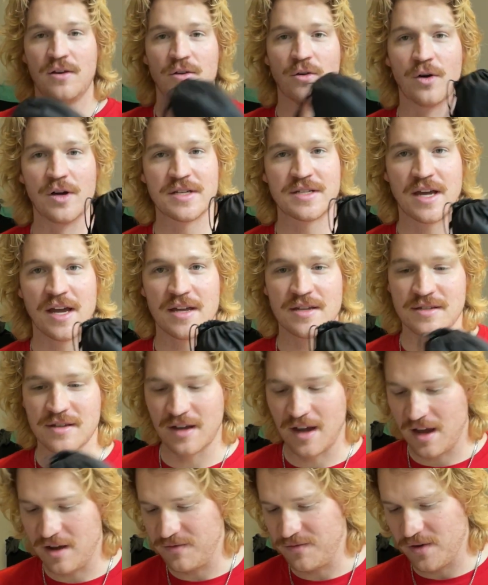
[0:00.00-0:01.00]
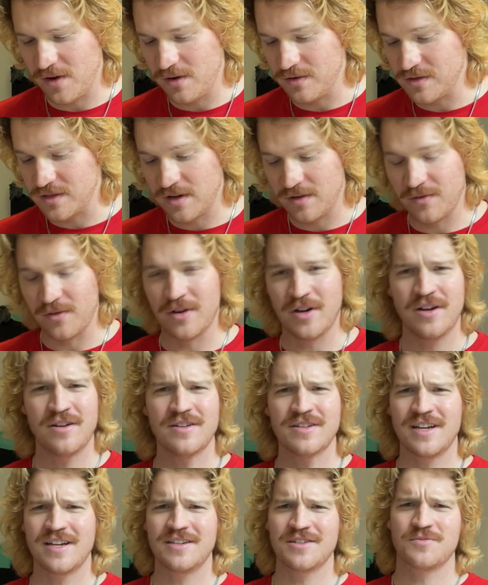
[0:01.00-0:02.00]
Noise canceling headphones. For
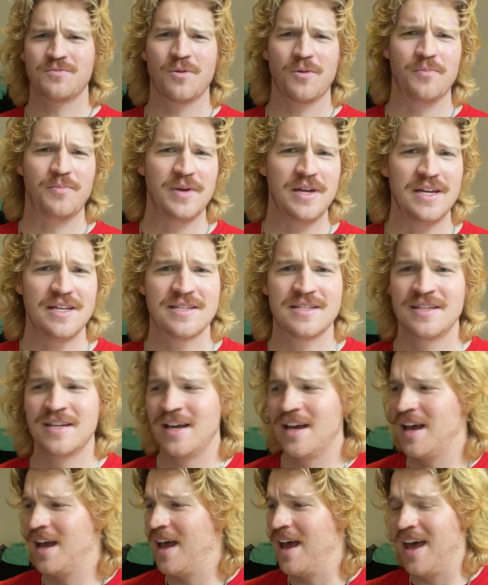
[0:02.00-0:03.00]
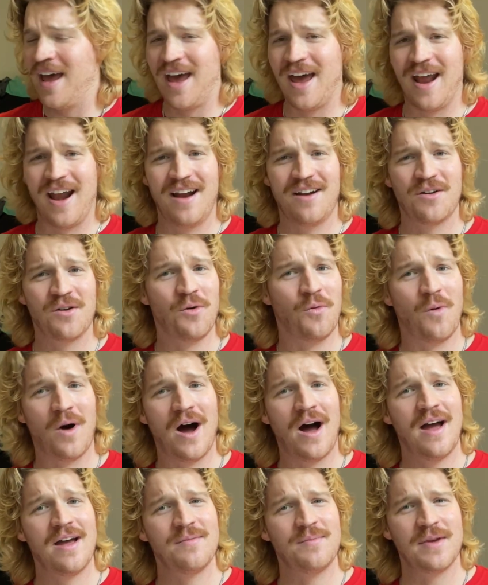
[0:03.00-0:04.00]
years, I just wore Beats. And I don't know
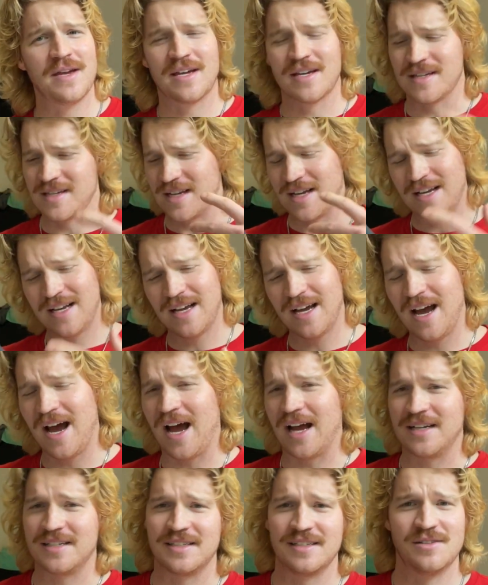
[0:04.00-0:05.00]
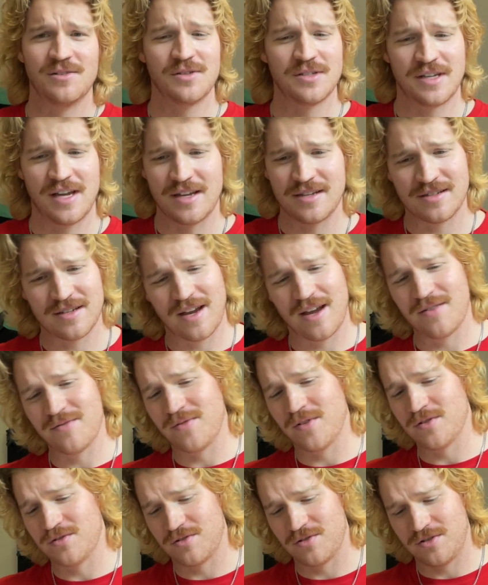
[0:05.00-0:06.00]
why, because gosh, the noise canceling
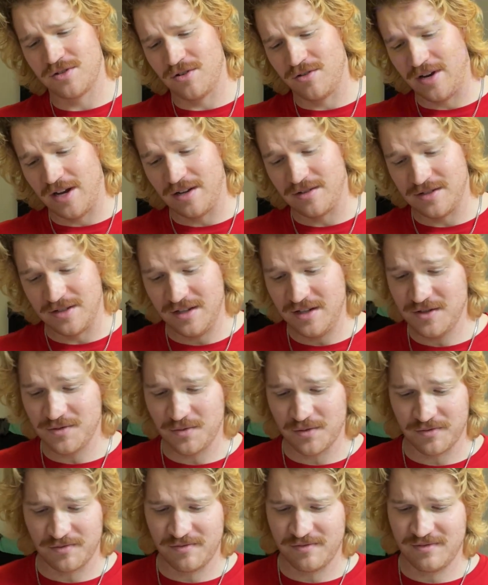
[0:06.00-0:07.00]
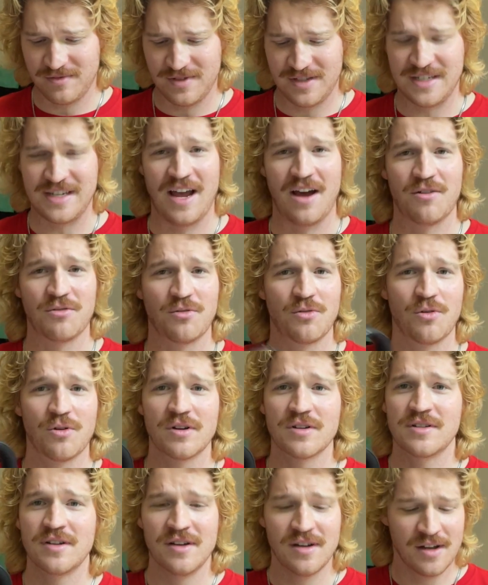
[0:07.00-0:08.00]
headphones are so nice. These were
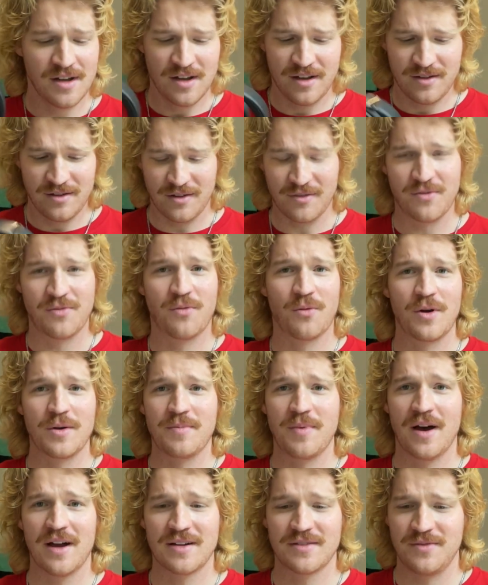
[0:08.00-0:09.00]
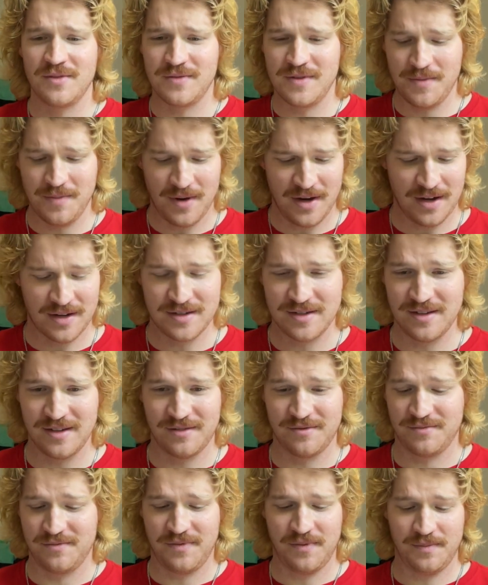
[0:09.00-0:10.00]
Soundcores, like $40,
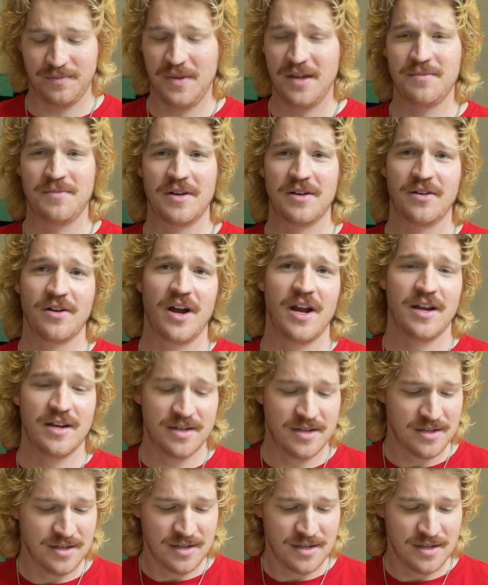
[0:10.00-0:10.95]
$50. They've been great.